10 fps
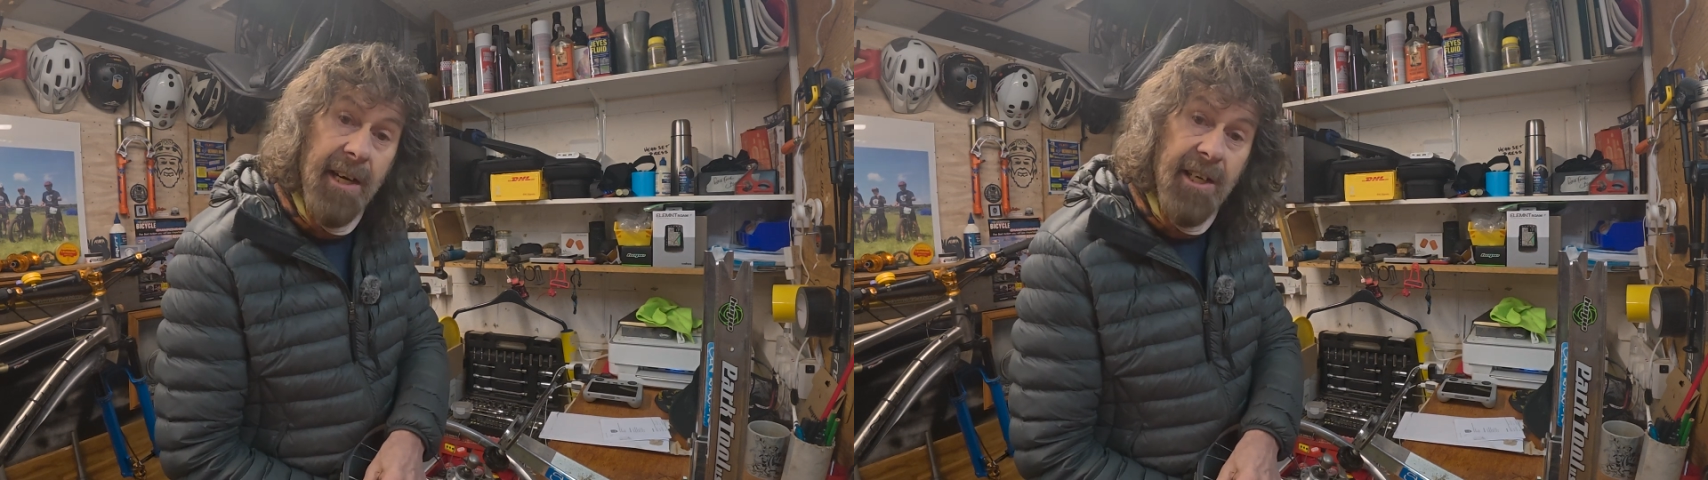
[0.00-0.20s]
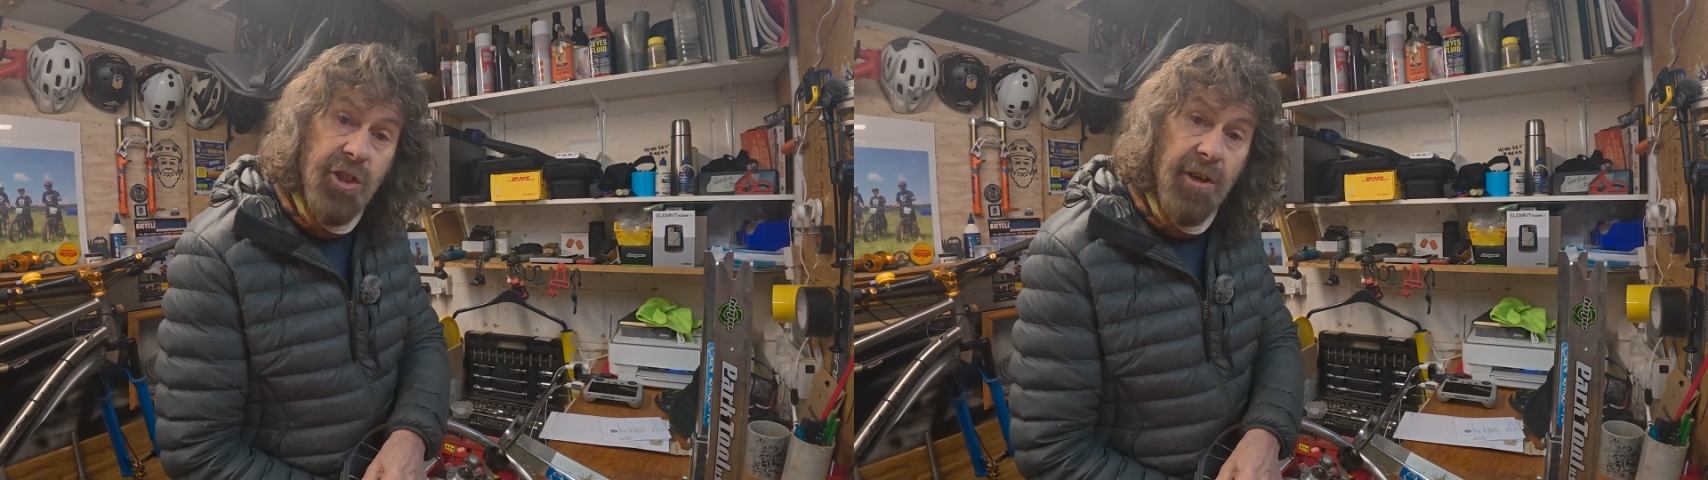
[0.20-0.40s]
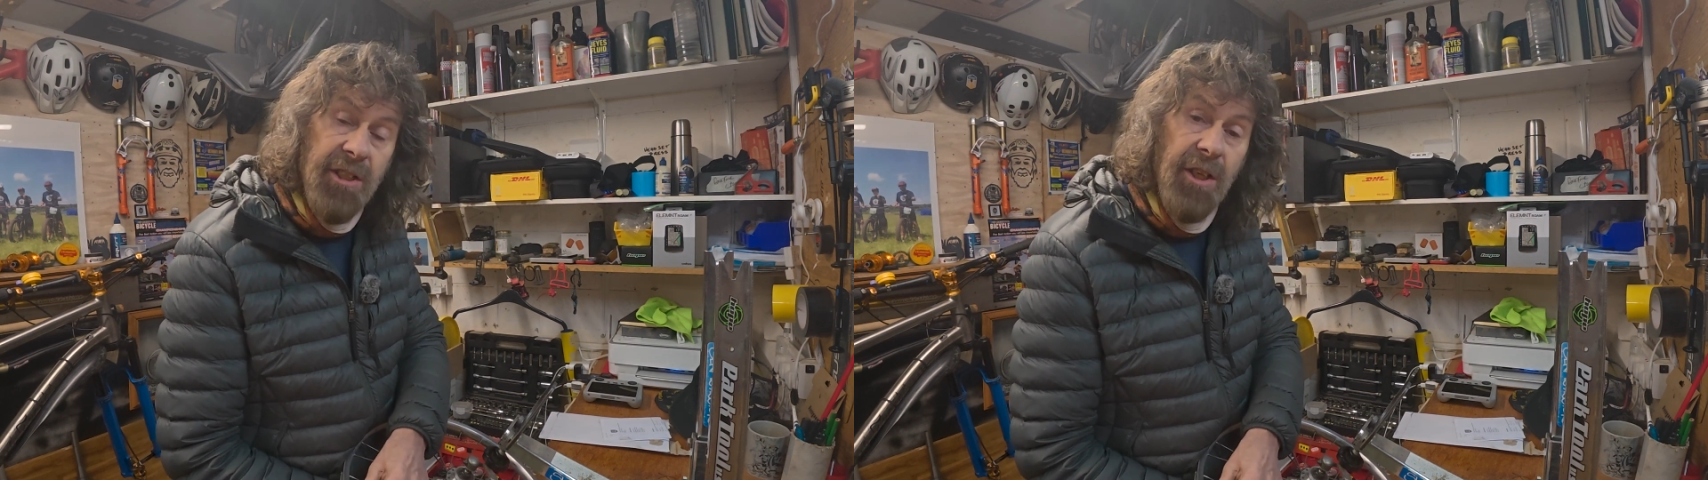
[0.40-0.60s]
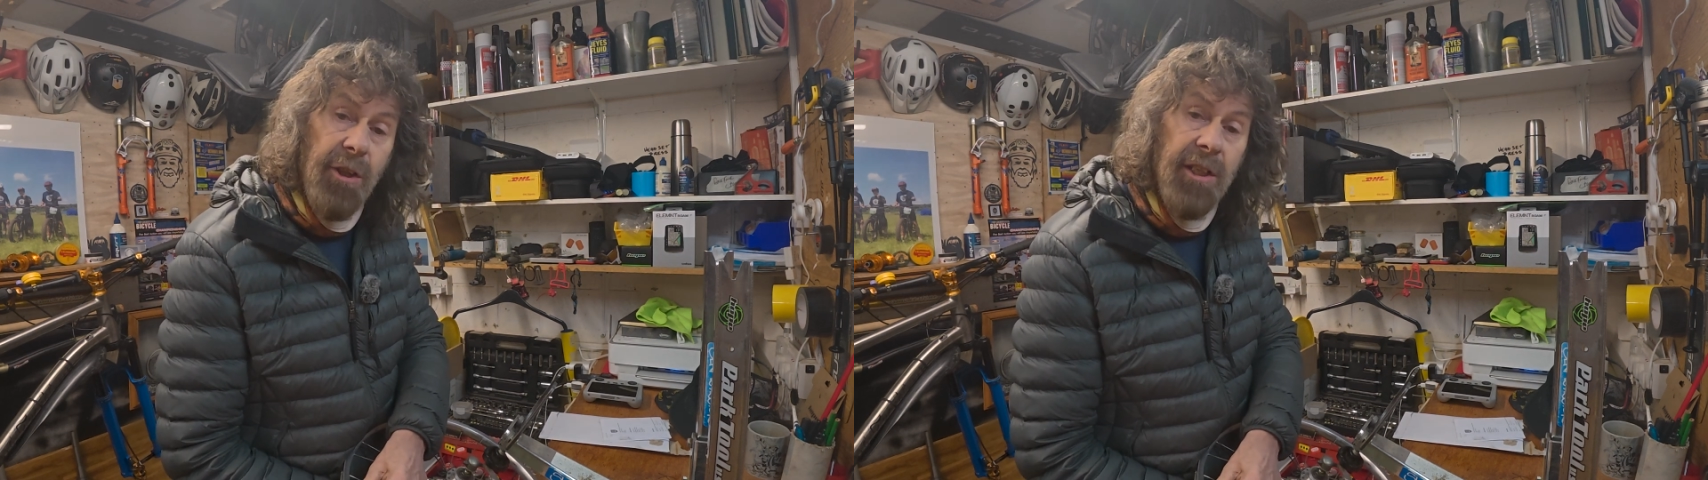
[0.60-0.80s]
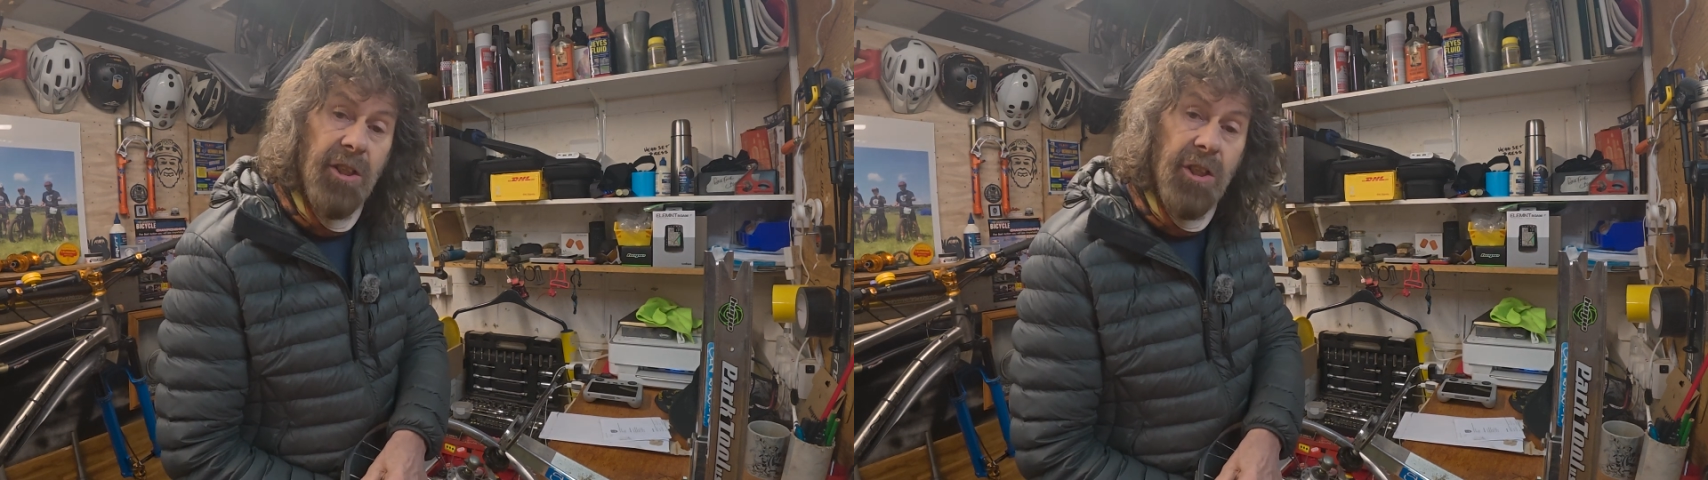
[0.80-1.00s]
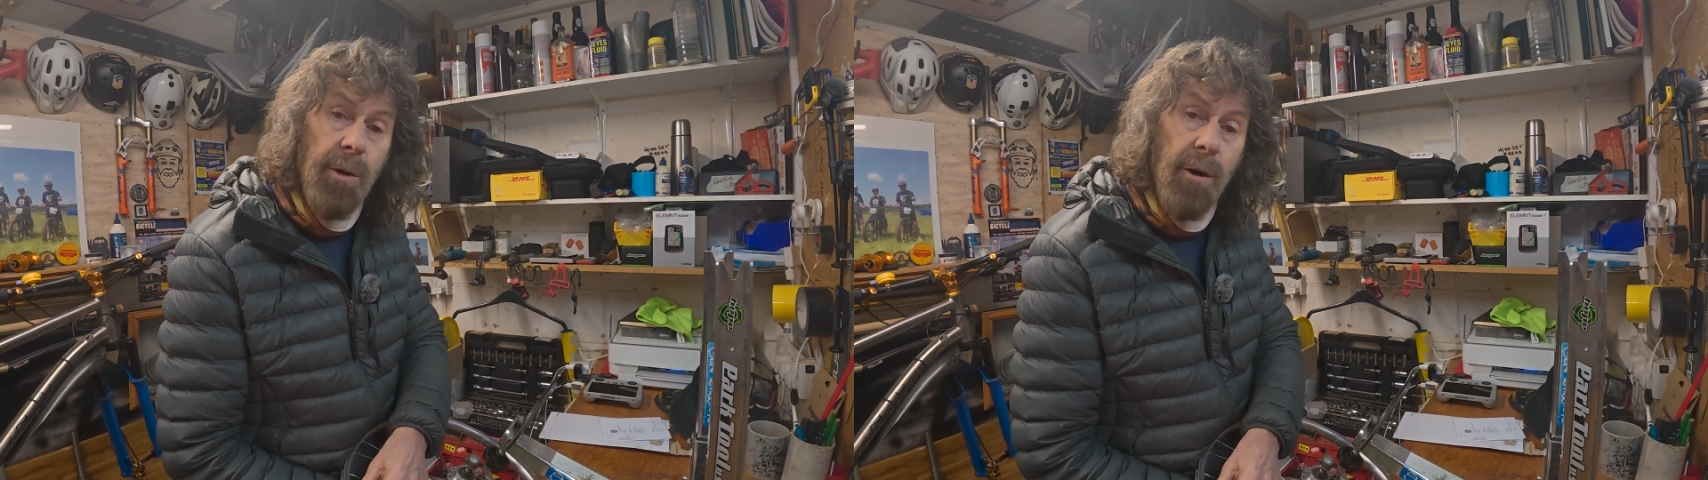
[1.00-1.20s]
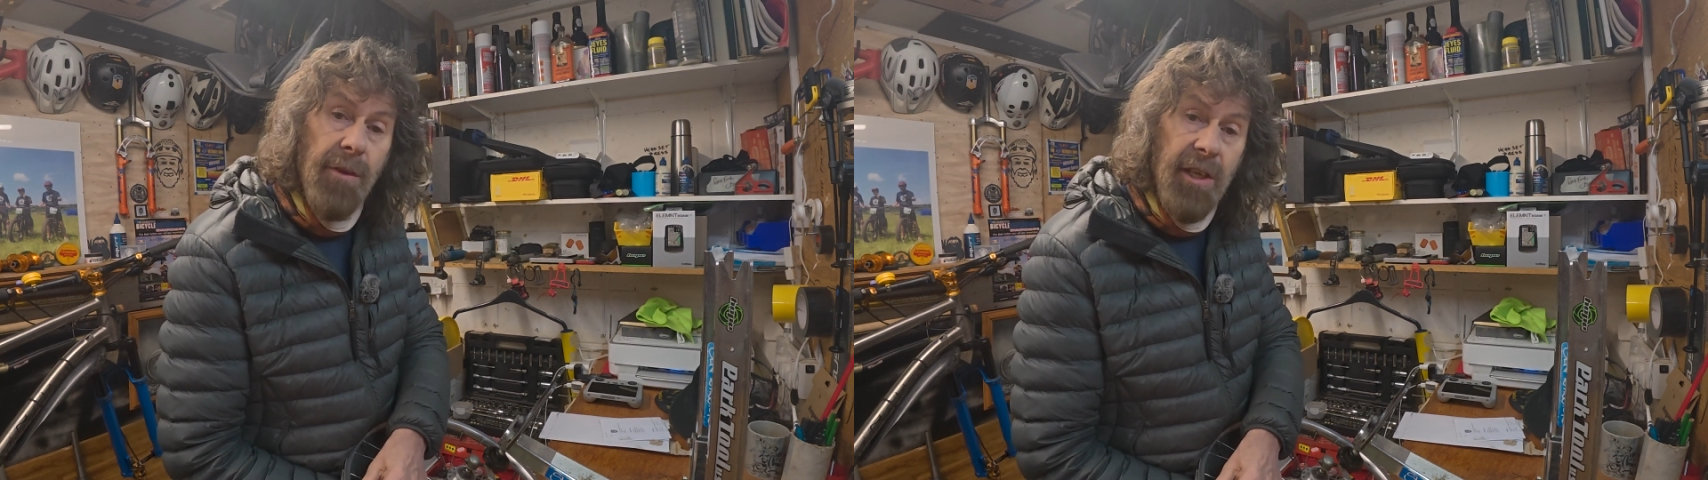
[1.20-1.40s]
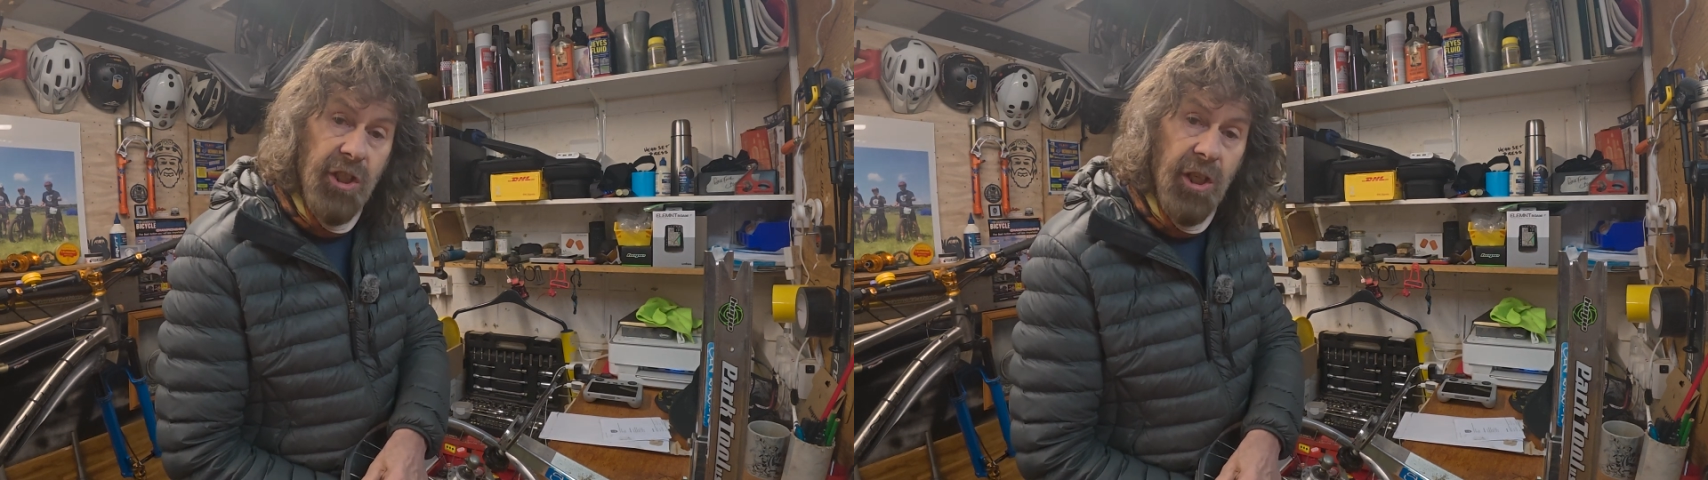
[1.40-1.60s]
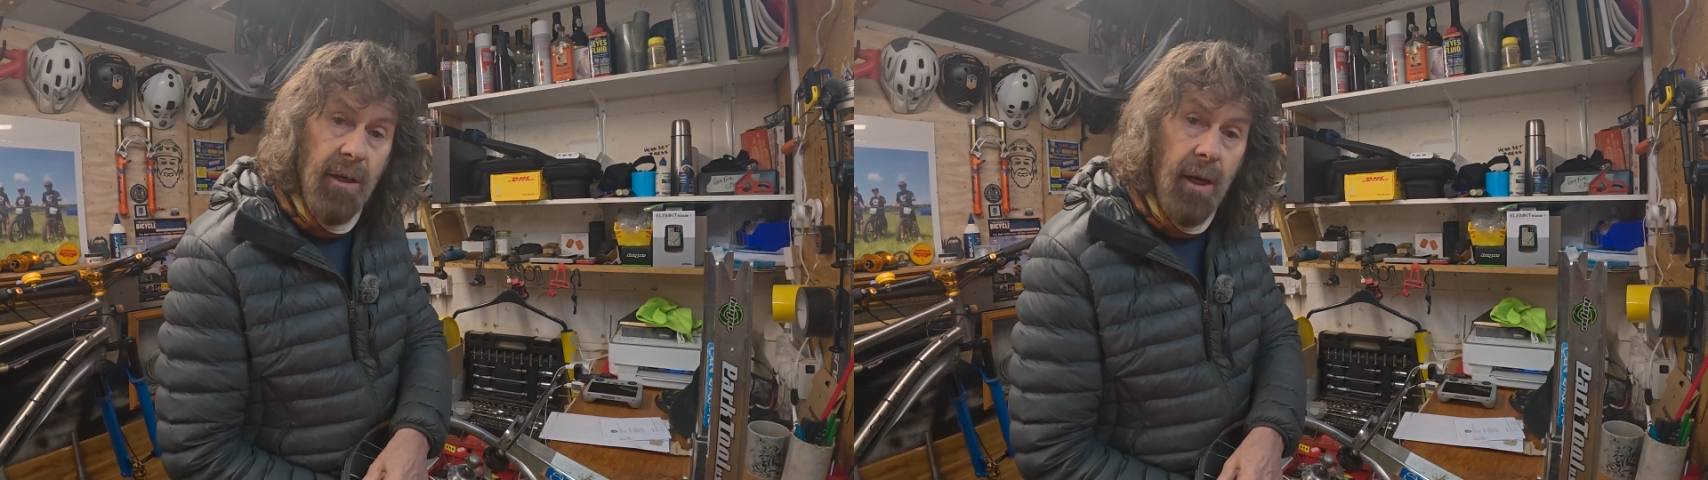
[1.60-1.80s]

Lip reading: an interesting thing to do over this year.